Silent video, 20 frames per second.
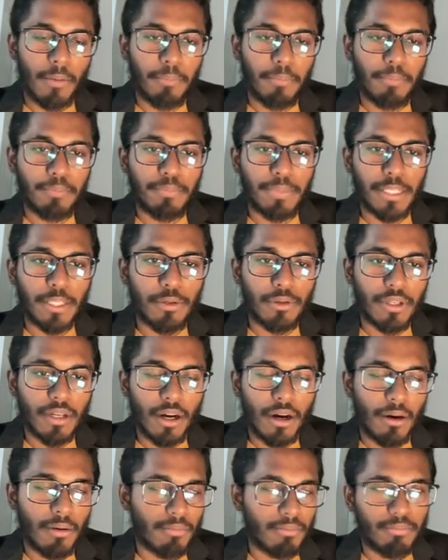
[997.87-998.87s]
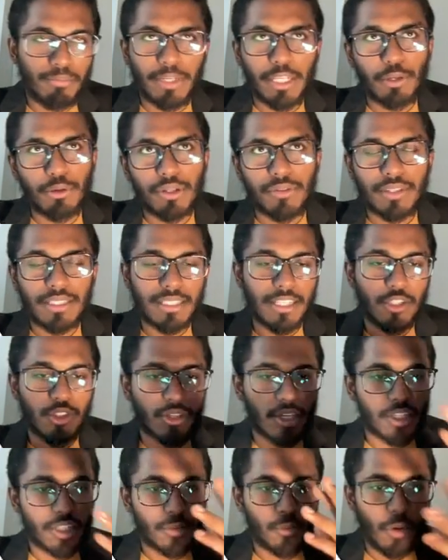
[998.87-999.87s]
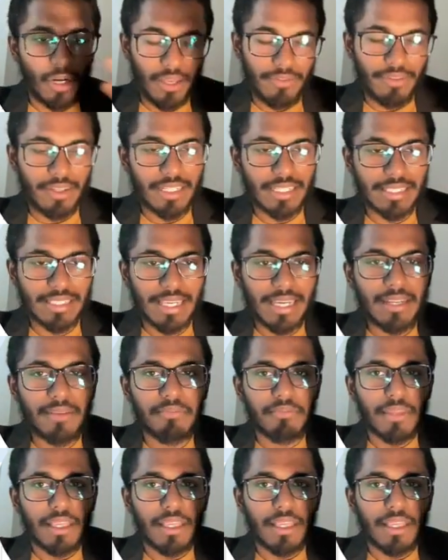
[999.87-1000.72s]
Pre-university education, whatever it is there,